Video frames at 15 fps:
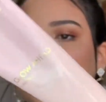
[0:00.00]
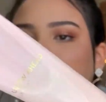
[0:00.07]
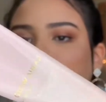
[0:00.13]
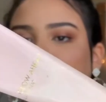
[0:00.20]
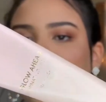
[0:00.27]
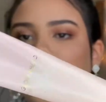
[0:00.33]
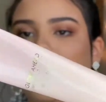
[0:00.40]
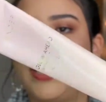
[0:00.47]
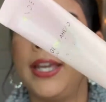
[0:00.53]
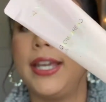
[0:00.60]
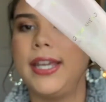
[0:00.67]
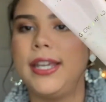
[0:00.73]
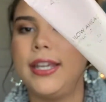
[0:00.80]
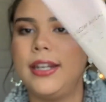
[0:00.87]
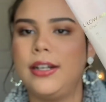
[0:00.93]
Glow
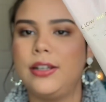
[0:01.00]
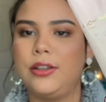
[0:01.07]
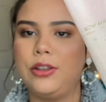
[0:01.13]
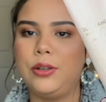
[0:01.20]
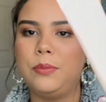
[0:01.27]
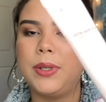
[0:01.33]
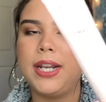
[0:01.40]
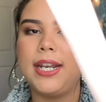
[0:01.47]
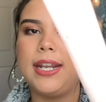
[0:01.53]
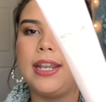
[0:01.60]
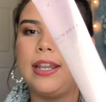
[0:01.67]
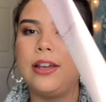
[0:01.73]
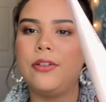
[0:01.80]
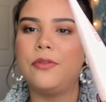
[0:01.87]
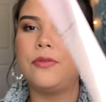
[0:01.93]
Ahead
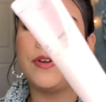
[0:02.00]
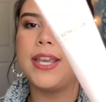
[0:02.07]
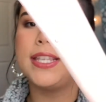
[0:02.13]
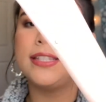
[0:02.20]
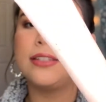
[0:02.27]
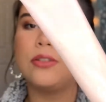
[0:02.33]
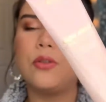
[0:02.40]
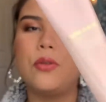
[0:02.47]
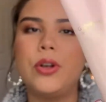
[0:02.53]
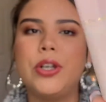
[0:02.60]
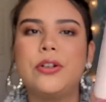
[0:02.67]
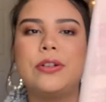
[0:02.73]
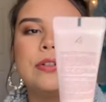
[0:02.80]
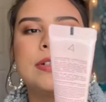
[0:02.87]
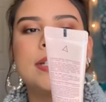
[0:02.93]
Illuminating Face
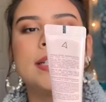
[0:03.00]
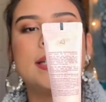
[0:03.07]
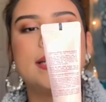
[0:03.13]
Oil.